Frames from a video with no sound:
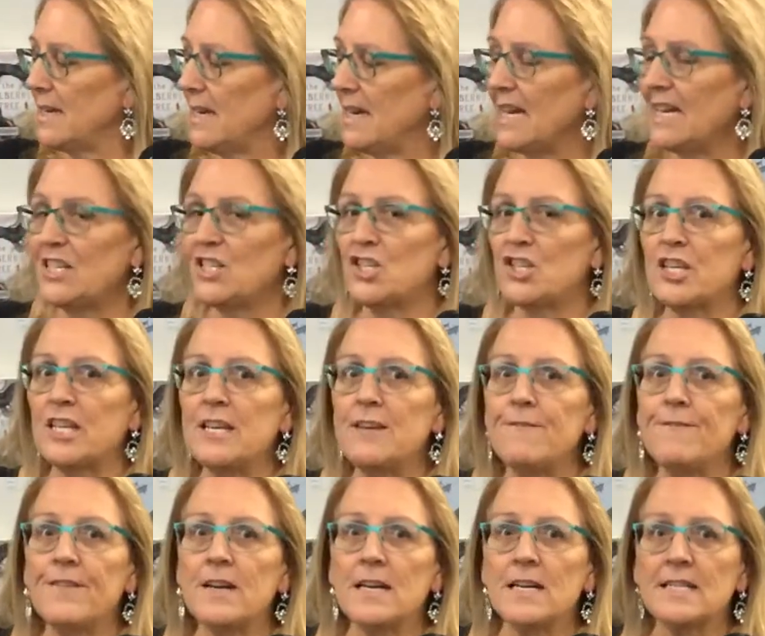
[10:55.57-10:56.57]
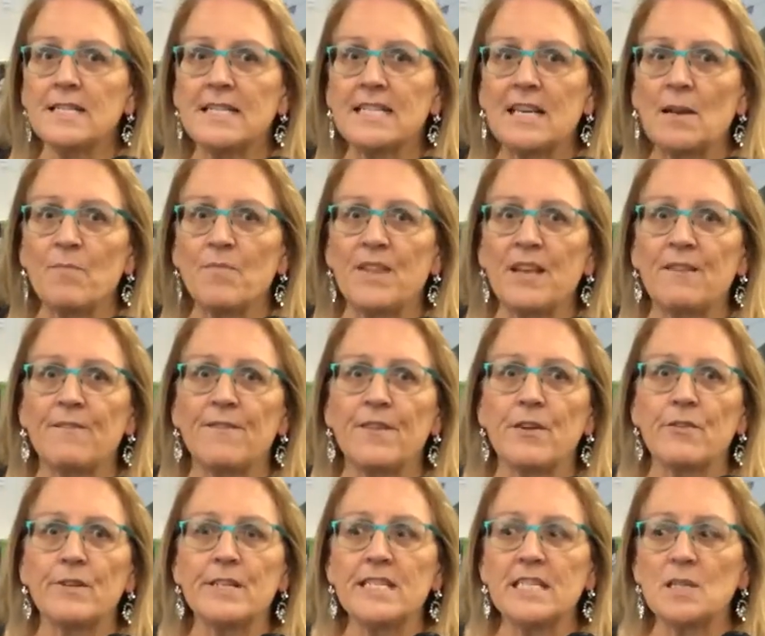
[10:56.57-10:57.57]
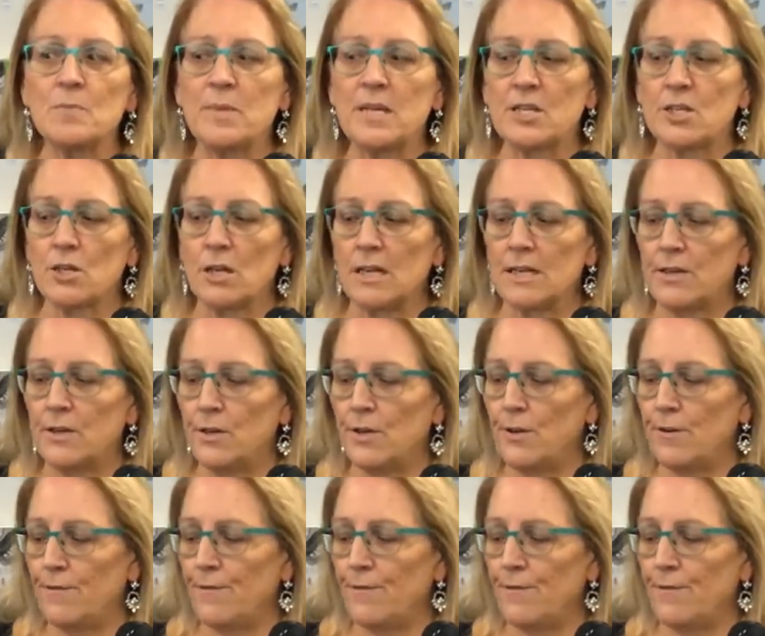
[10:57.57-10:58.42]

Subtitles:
And she found something very special at her